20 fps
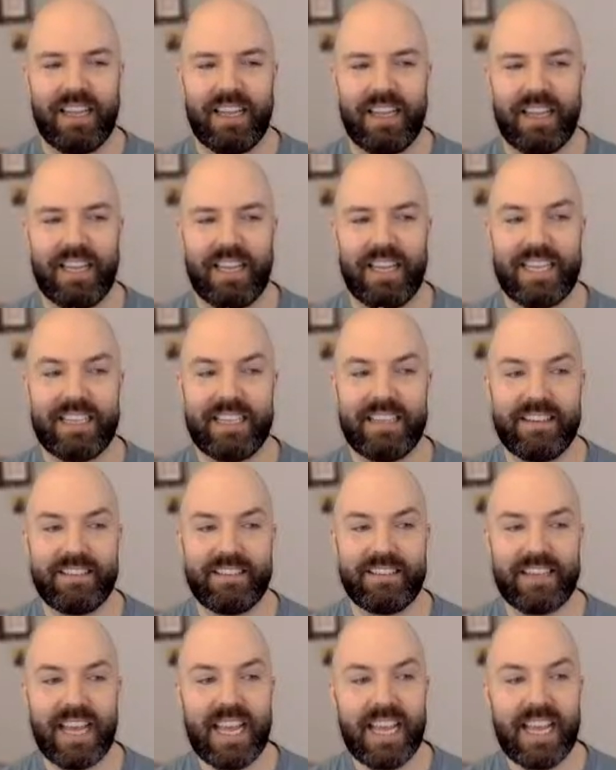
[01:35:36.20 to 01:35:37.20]

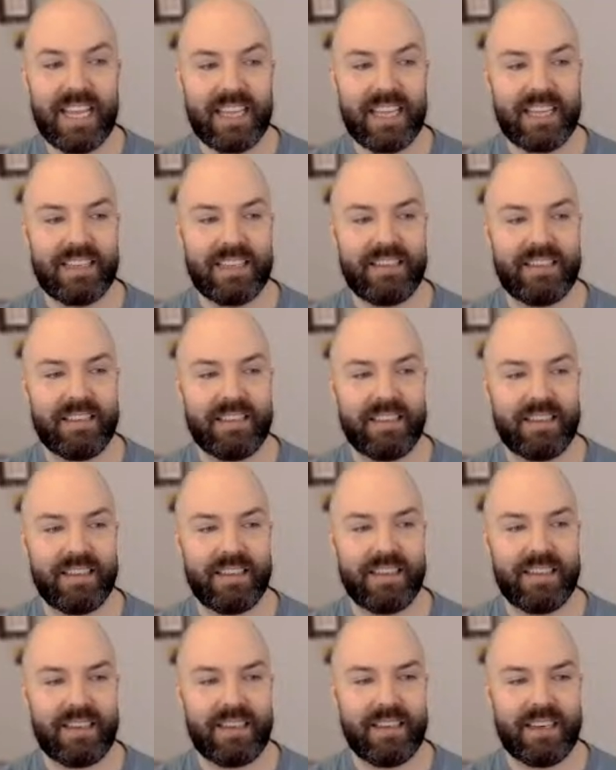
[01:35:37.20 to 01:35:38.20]
Instead,
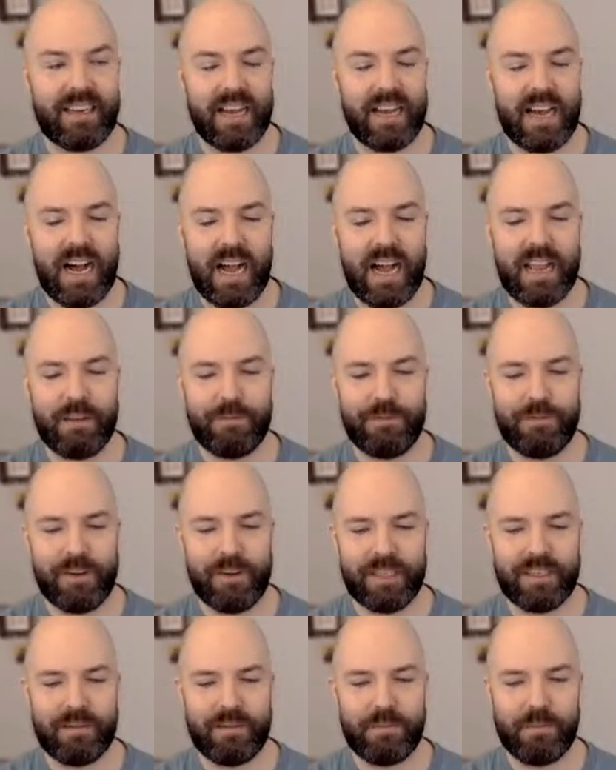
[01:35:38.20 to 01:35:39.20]
I find
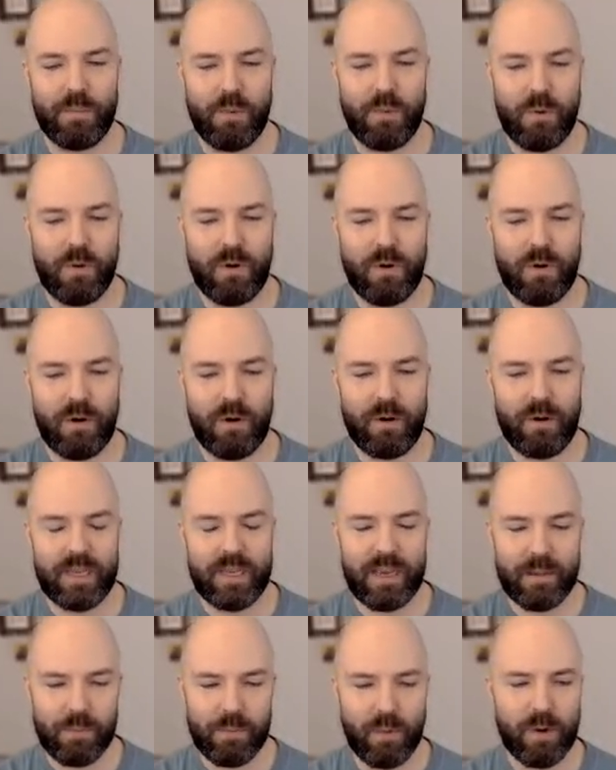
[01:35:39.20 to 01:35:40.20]
it more
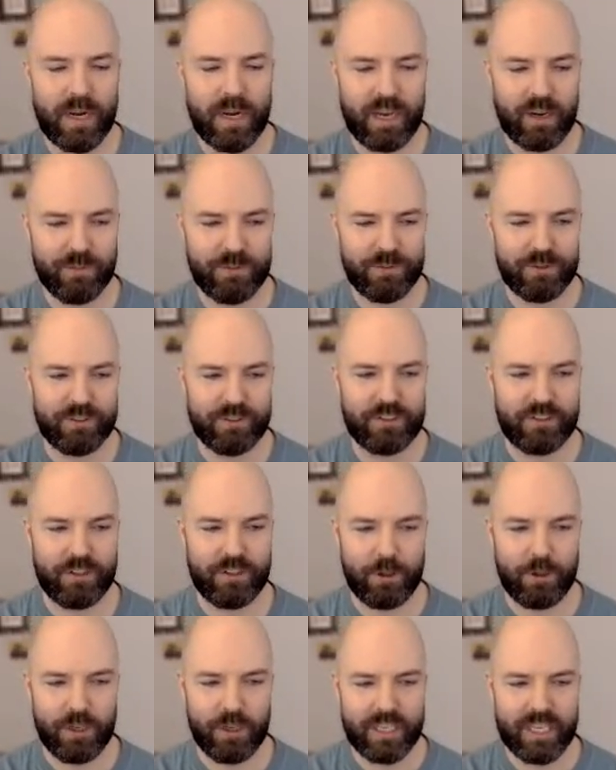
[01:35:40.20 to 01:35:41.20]
helpful to
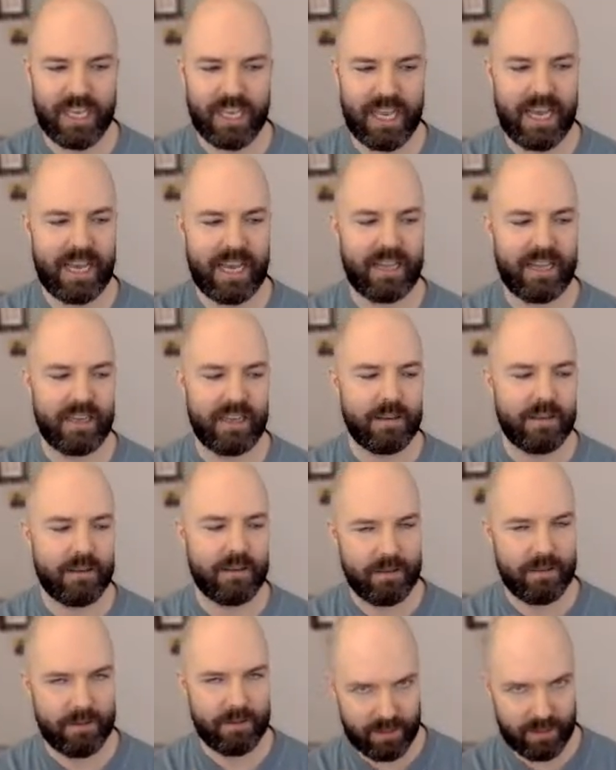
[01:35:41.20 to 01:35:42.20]
look at,
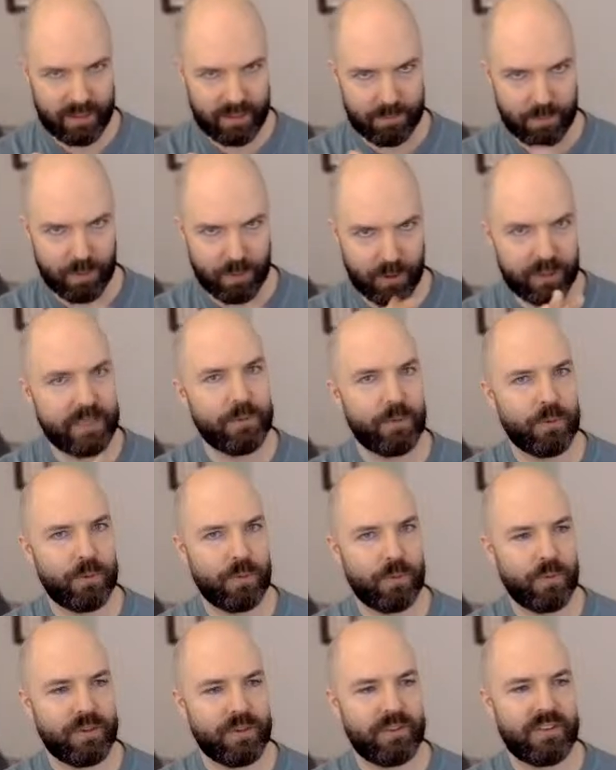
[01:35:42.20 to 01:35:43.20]
partly
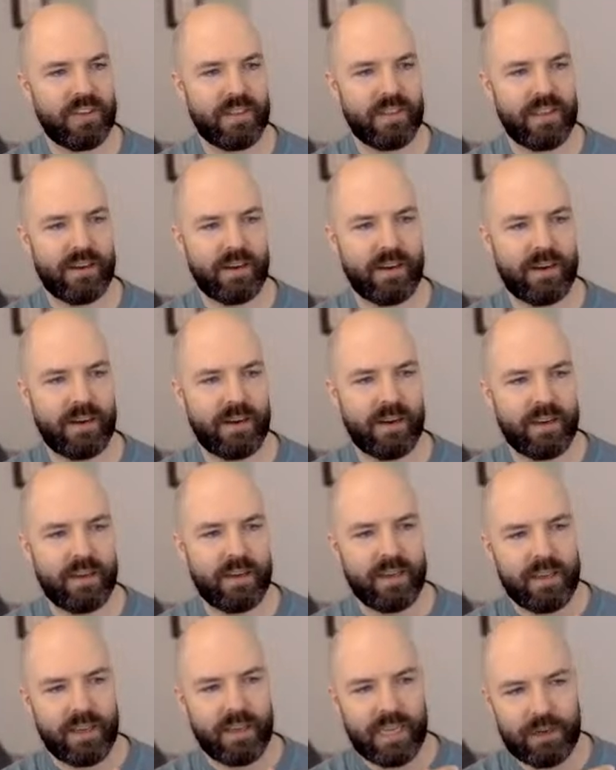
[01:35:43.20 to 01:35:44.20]
what you said there,
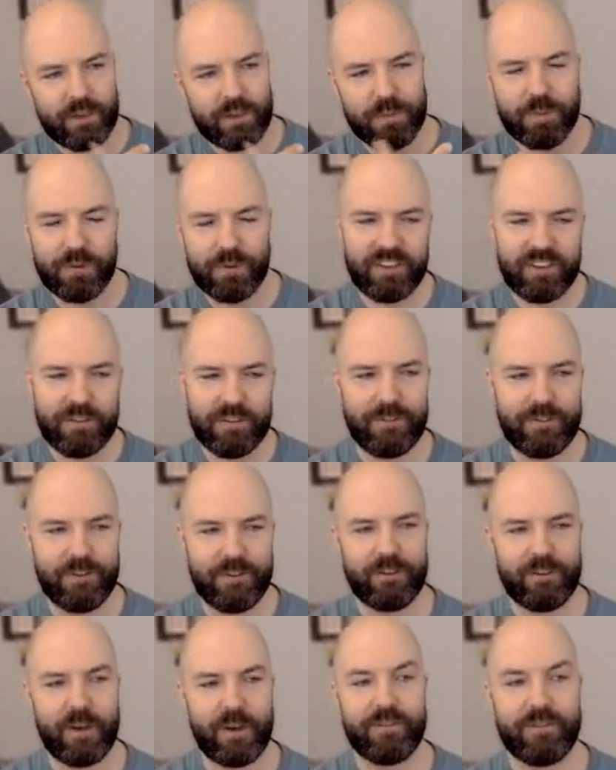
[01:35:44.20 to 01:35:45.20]
how you perceive fear.
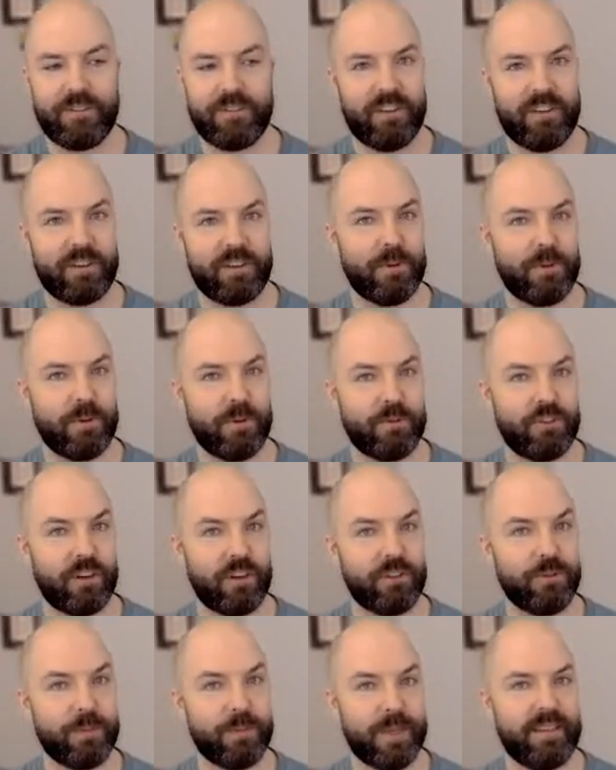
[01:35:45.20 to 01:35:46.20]
So I have to talk about
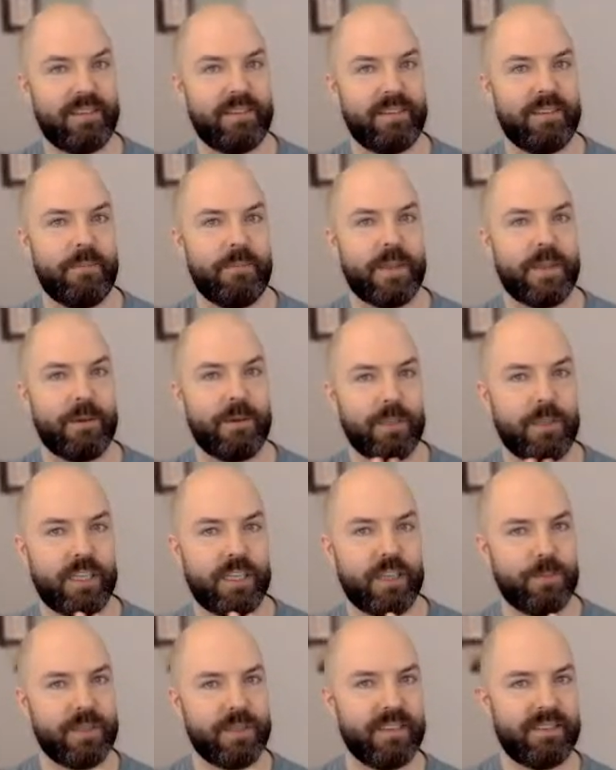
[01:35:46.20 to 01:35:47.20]
judgments. It really
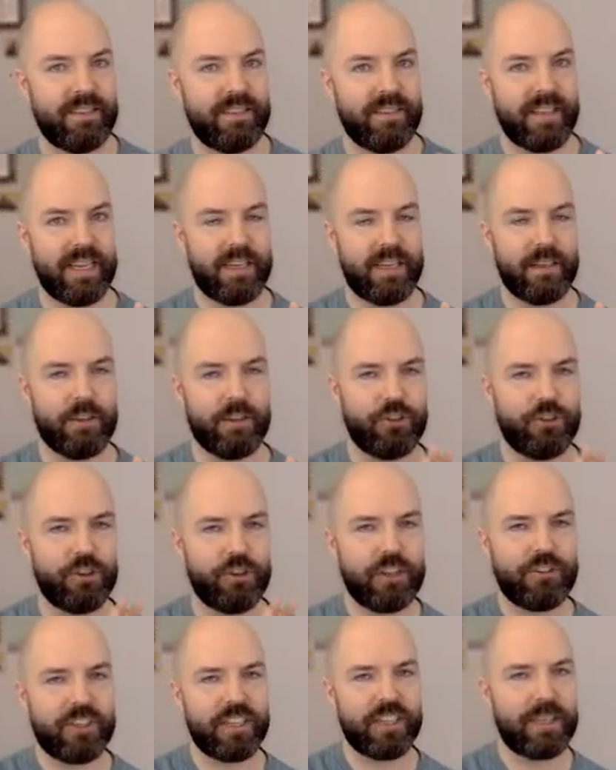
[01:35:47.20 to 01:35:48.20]
helped me to see that
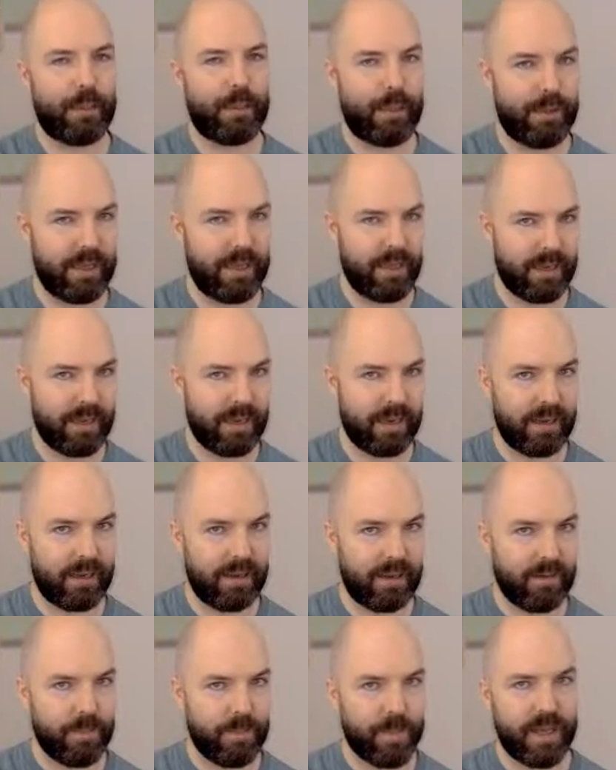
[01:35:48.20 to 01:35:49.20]
judging a thing
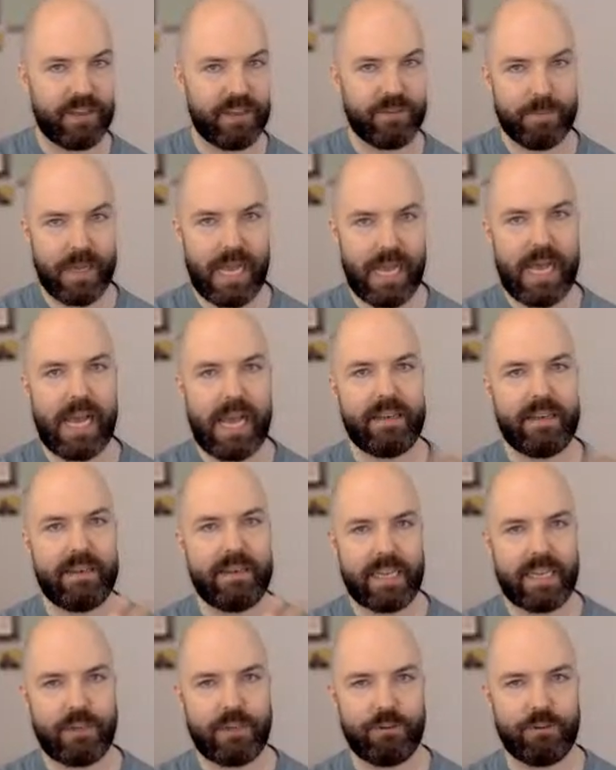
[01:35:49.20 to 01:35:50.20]
as bad,
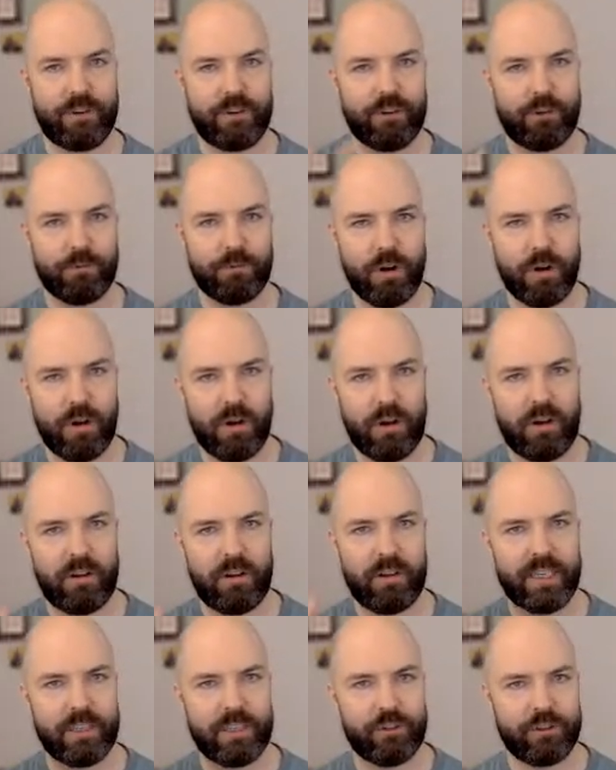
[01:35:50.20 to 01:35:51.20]
dangerous,
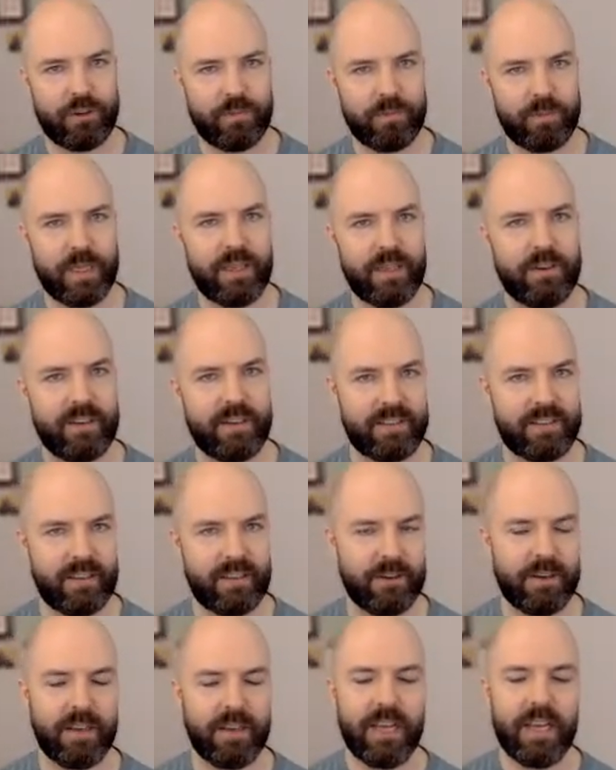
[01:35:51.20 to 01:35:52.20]
wrong, it shouldn't be there,
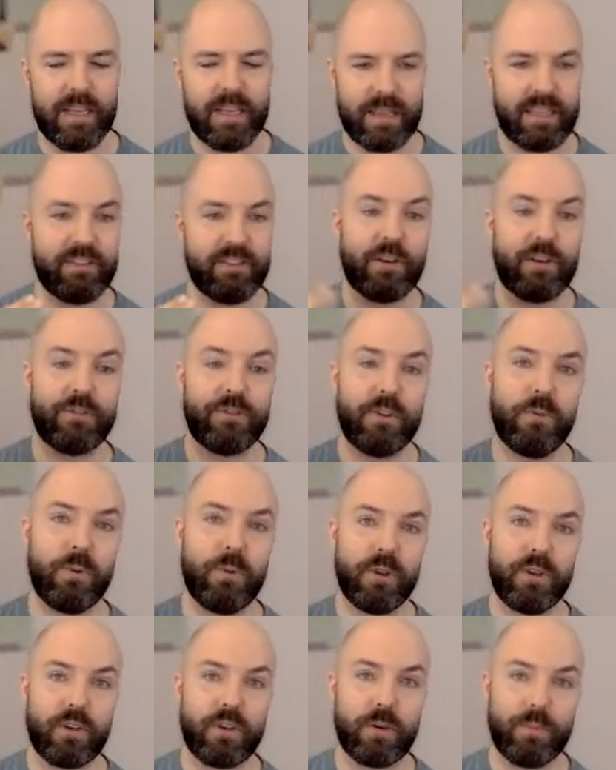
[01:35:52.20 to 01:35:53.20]
etc. That's often where
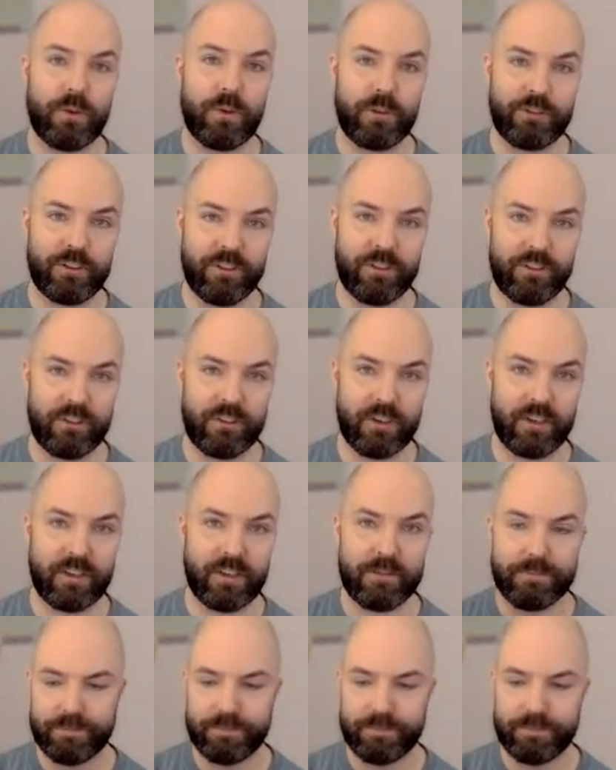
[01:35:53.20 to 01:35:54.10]
the compulsions start.